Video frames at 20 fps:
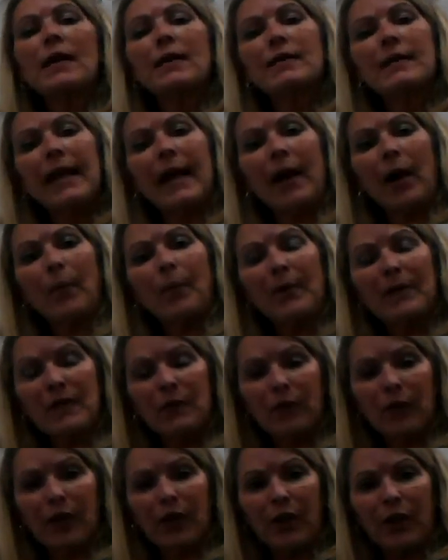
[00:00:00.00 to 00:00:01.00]
to help us
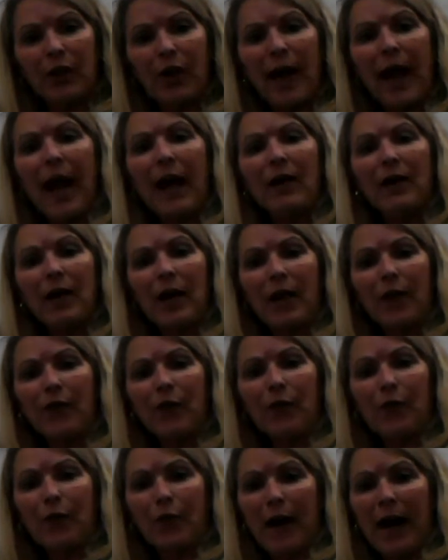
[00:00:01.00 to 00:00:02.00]
figure out
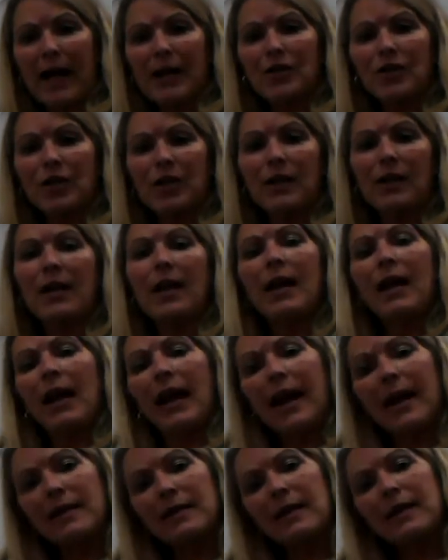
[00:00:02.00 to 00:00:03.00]
other fraction
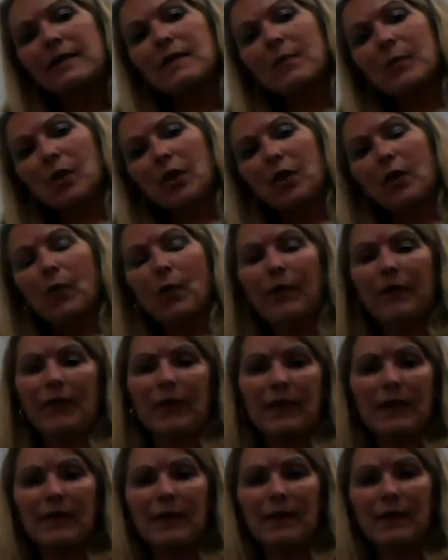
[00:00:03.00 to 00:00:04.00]
and decimal
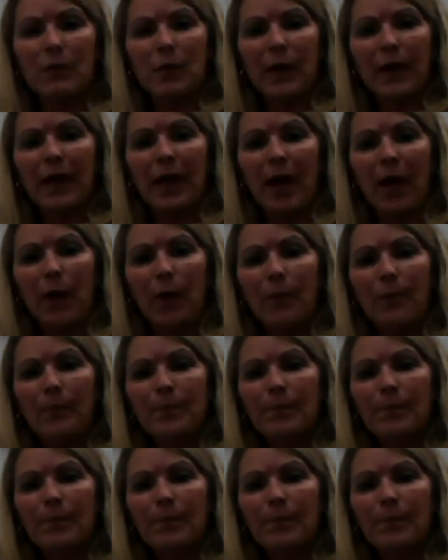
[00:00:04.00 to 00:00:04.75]
equivalents as we go.